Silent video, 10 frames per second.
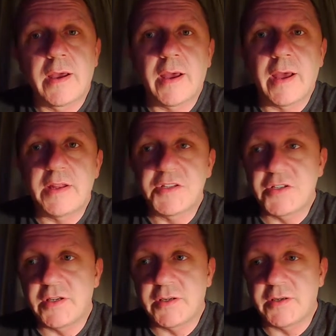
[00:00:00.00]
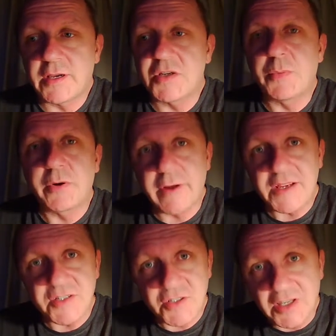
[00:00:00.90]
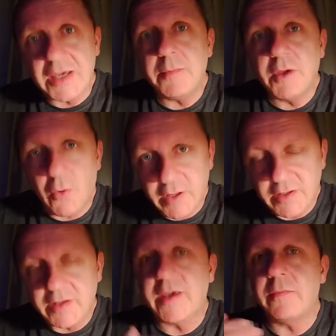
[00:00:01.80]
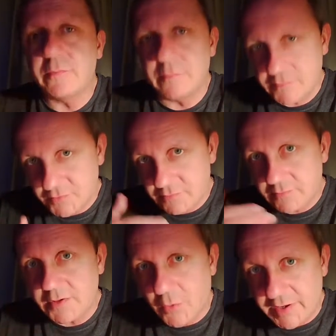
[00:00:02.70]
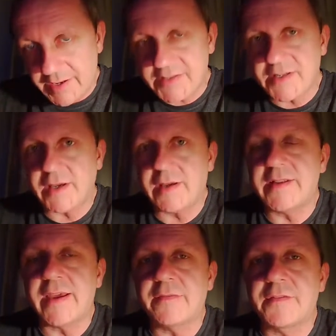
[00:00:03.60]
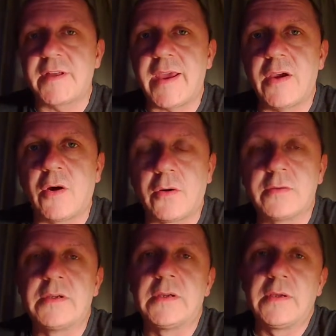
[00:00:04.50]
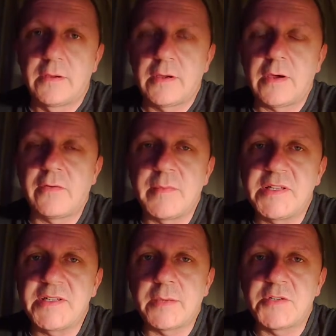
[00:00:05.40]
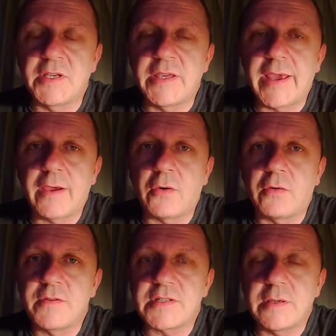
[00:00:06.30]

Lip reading: And as you progress, as you keep going at it day after day, or however many times you can get out, obviously.